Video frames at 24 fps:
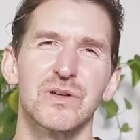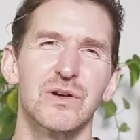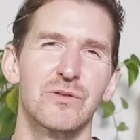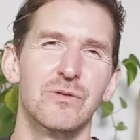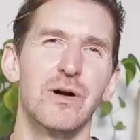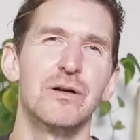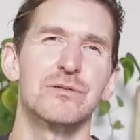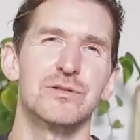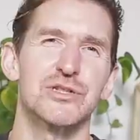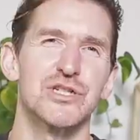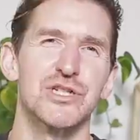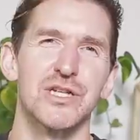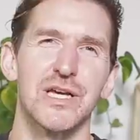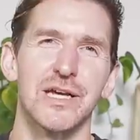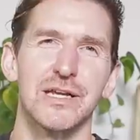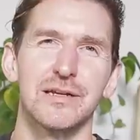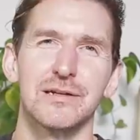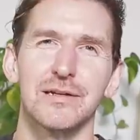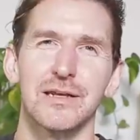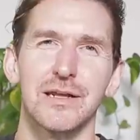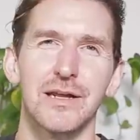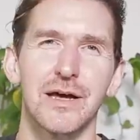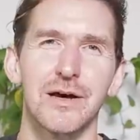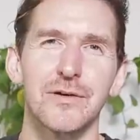gross shit,
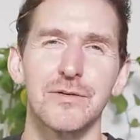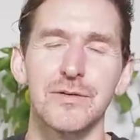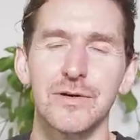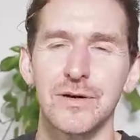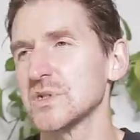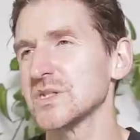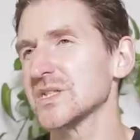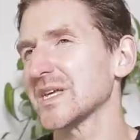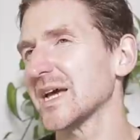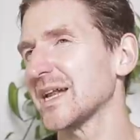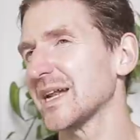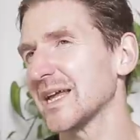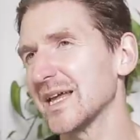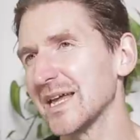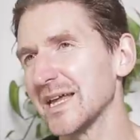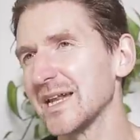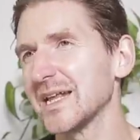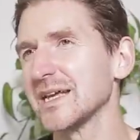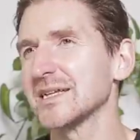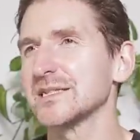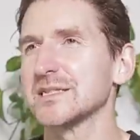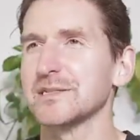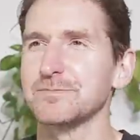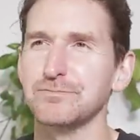you know? Just kind of
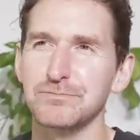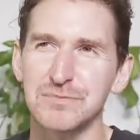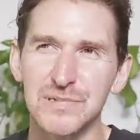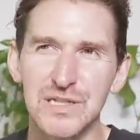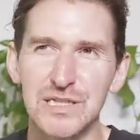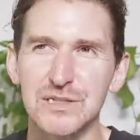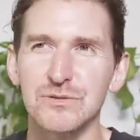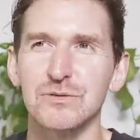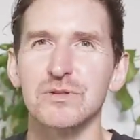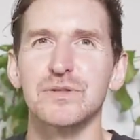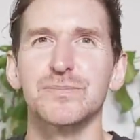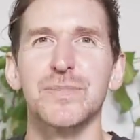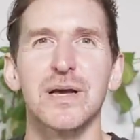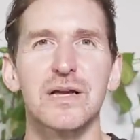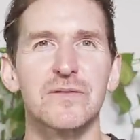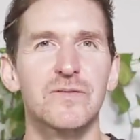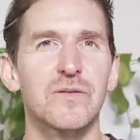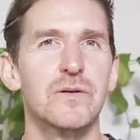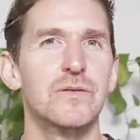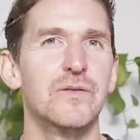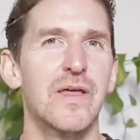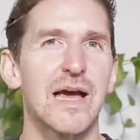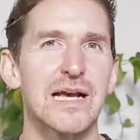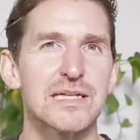hideous,
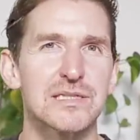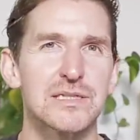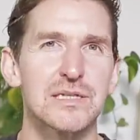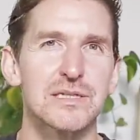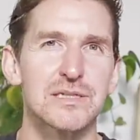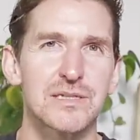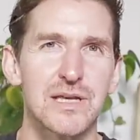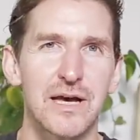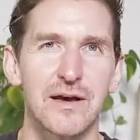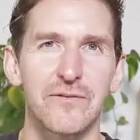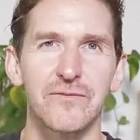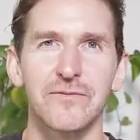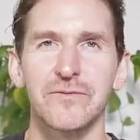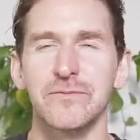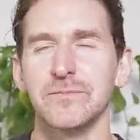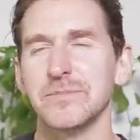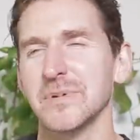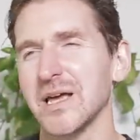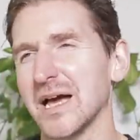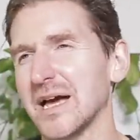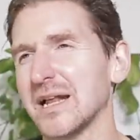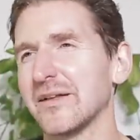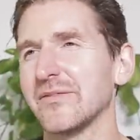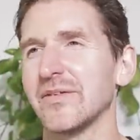disrespectful, nasty stuff.
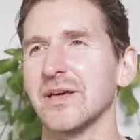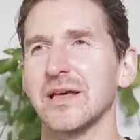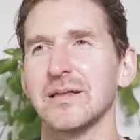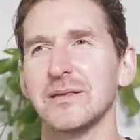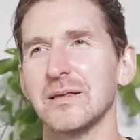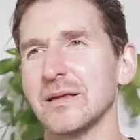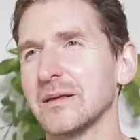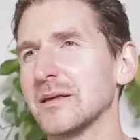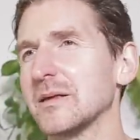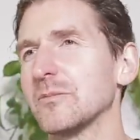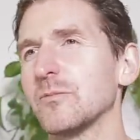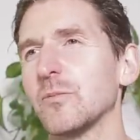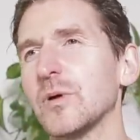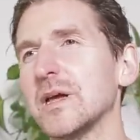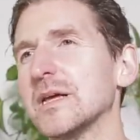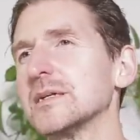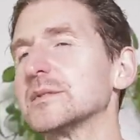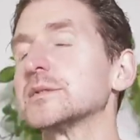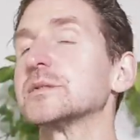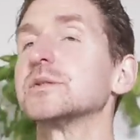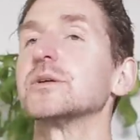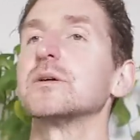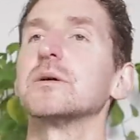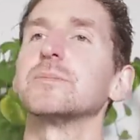Kind of a, we
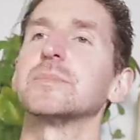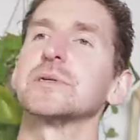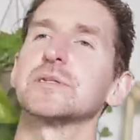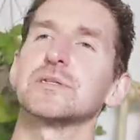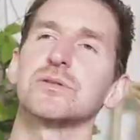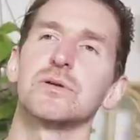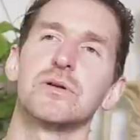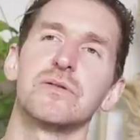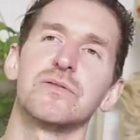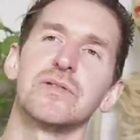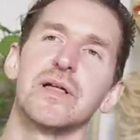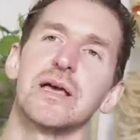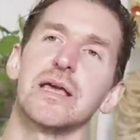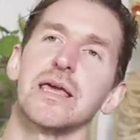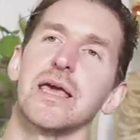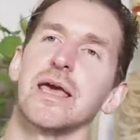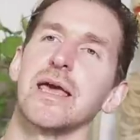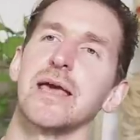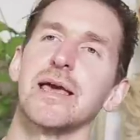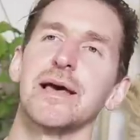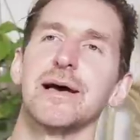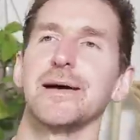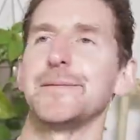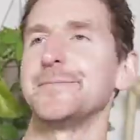assume, is sort of like
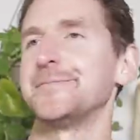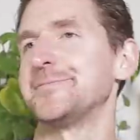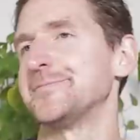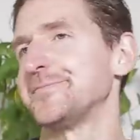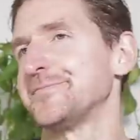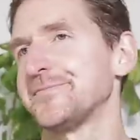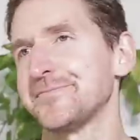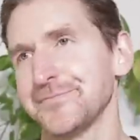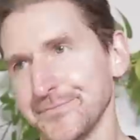a,